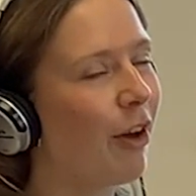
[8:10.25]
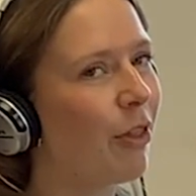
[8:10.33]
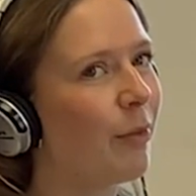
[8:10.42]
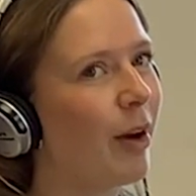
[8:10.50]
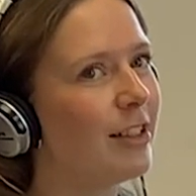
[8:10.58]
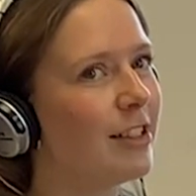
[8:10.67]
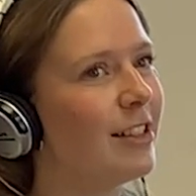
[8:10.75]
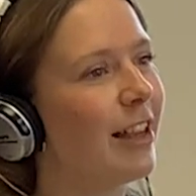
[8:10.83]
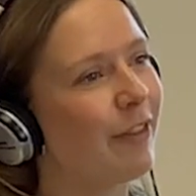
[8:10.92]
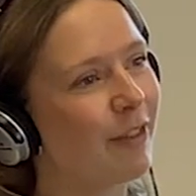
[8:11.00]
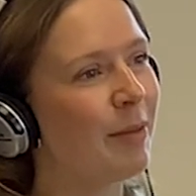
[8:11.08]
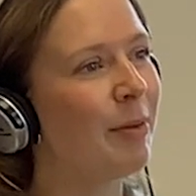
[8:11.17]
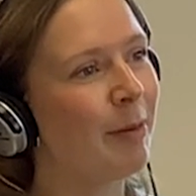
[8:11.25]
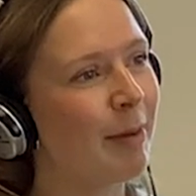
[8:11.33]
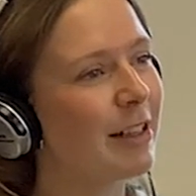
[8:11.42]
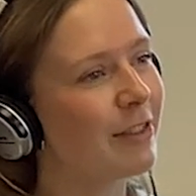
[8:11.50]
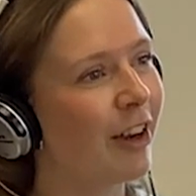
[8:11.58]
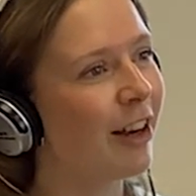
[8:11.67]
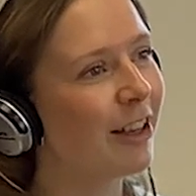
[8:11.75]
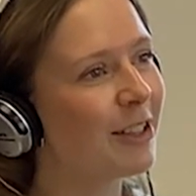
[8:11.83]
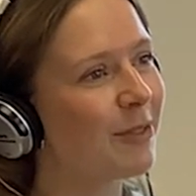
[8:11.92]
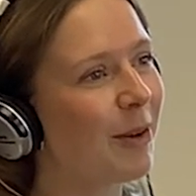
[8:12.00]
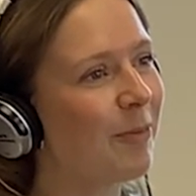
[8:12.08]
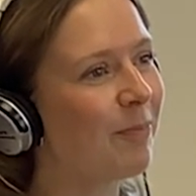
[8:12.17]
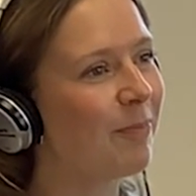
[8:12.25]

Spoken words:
otherwise has definitely been a massive highlight as well.